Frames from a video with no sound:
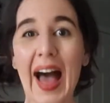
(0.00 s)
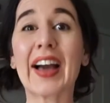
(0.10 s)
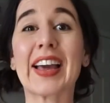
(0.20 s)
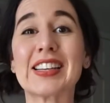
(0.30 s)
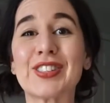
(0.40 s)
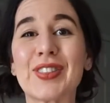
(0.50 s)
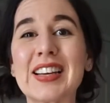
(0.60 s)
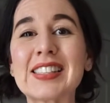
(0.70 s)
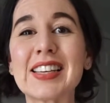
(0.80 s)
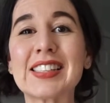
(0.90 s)
Okay, so
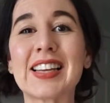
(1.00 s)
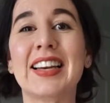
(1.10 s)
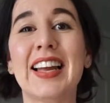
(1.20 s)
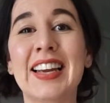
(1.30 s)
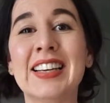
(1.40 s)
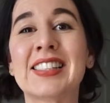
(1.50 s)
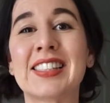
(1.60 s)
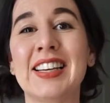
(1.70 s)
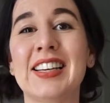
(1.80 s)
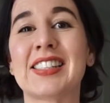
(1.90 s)
this is an
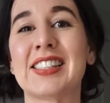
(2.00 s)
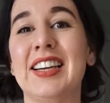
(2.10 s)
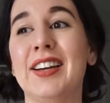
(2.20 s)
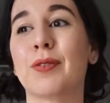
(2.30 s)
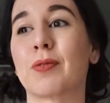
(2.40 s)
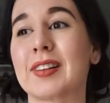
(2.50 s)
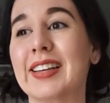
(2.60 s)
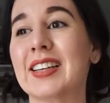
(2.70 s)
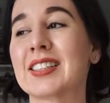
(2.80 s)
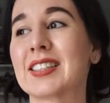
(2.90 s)
ECC
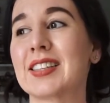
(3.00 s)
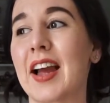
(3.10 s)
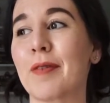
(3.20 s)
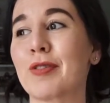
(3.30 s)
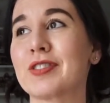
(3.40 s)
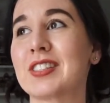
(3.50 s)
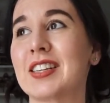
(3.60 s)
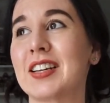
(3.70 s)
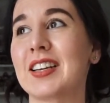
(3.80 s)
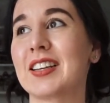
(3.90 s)
release, Emerald
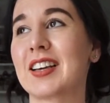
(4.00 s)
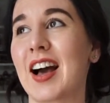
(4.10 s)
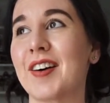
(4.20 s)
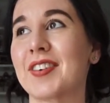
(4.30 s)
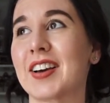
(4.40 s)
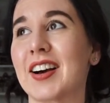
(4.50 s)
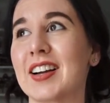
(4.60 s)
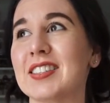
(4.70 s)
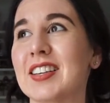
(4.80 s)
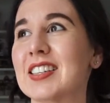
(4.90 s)
City
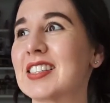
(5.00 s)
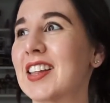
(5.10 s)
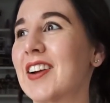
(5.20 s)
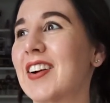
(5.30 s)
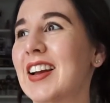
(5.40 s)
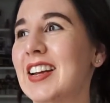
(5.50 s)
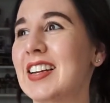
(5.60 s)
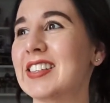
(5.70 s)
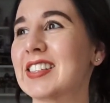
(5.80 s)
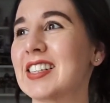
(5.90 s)
Comic-Con. Did I say that right?
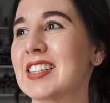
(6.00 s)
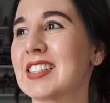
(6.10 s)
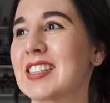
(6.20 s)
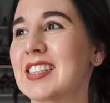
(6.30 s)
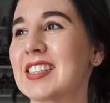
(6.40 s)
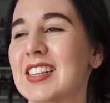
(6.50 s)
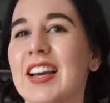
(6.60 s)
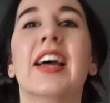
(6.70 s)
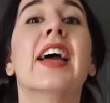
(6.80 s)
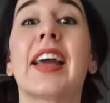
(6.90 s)
ECCC.
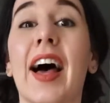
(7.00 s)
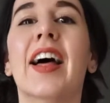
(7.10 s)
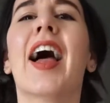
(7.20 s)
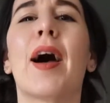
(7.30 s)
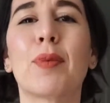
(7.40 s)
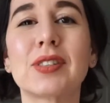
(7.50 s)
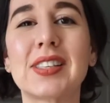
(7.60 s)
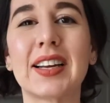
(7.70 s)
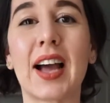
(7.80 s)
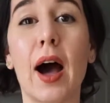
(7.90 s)
Yeah, Emerald
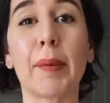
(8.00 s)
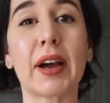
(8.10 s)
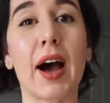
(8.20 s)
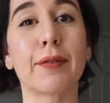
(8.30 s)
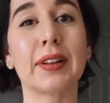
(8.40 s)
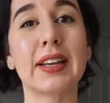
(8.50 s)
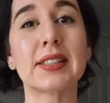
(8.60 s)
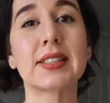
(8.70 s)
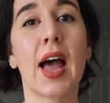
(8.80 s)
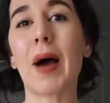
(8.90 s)
City Comic-Con
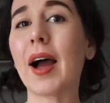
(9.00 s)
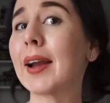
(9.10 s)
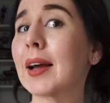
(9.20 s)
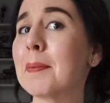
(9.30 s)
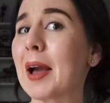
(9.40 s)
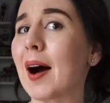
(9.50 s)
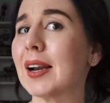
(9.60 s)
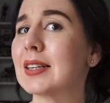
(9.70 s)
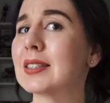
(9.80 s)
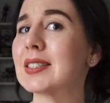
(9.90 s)
release. I gotta be
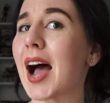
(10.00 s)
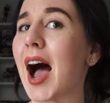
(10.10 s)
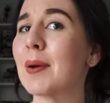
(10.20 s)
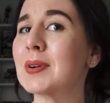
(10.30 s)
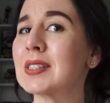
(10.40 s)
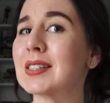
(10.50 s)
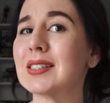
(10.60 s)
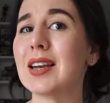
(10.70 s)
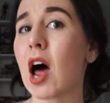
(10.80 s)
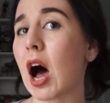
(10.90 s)
honest, I was
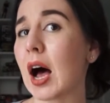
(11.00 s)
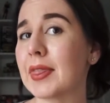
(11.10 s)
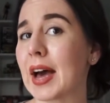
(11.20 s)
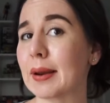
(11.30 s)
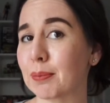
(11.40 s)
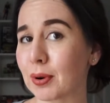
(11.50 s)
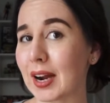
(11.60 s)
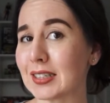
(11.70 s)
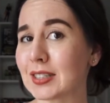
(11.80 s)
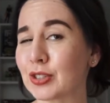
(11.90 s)
not that
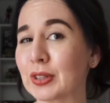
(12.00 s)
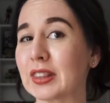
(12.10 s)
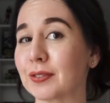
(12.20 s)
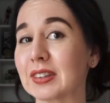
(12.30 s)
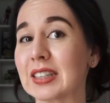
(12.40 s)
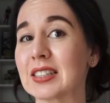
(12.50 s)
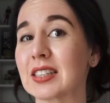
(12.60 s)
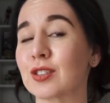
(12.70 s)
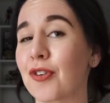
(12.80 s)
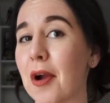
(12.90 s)
impressed with the
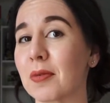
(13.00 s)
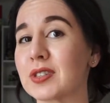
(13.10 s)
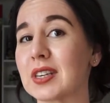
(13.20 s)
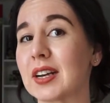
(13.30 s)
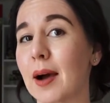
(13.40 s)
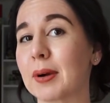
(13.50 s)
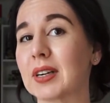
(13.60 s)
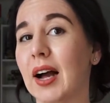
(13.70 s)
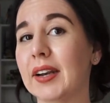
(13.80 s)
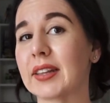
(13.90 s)
releases for Emerald City
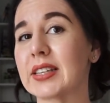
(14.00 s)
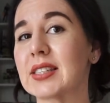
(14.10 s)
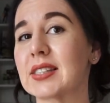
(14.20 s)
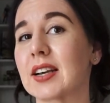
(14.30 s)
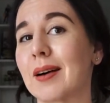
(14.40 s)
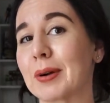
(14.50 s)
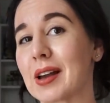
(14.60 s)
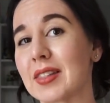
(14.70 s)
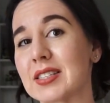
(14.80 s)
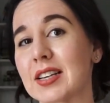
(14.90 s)
Comic-Con. This is the
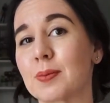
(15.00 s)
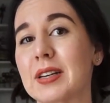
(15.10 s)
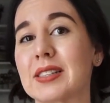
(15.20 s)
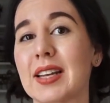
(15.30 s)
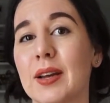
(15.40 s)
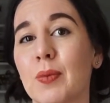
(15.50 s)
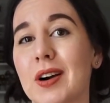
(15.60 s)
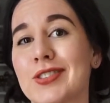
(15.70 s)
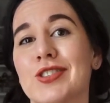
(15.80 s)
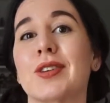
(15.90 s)
Comic-Con that takes place in
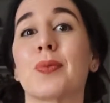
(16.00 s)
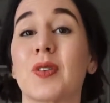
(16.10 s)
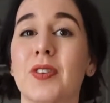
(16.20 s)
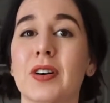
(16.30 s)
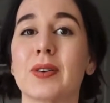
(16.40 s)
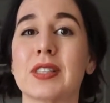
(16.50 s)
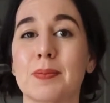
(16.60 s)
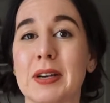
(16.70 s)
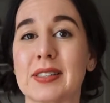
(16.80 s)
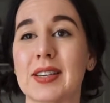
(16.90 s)
Washington where Funko is
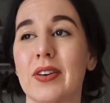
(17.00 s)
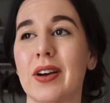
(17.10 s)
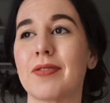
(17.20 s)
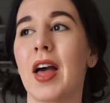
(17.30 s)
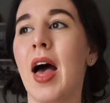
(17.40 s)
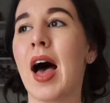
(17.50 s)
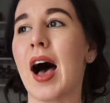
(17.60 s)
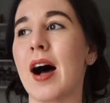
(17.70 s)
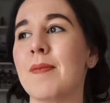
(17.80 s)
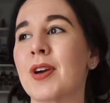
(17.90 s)
based out
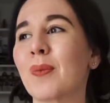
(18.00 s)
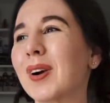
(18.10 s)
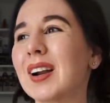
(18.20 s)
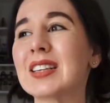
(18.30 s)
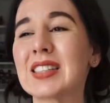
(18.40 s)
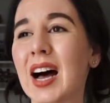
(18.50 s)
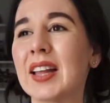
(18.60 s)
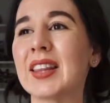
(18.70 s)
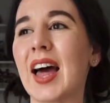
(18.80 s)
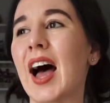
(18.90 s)
of. There weren't a
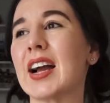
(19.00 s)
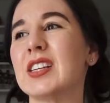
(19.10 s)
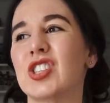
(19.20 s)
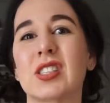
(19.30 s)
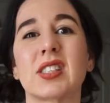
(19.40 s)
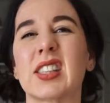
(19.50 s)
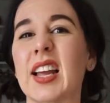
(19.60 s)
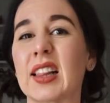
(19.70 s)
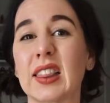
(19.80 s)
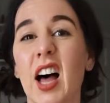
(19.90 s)
ton that I just
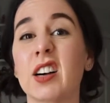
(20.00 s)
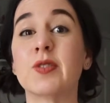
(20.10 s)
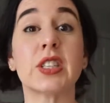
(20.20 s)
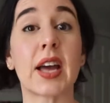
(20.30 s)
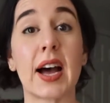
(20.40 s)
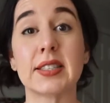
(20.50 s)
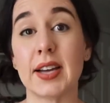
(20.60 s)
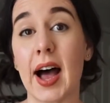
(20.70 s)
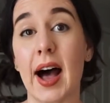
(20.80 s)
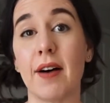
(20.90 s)
like loved and had to
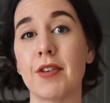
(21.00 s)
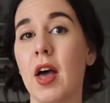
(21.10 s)
have.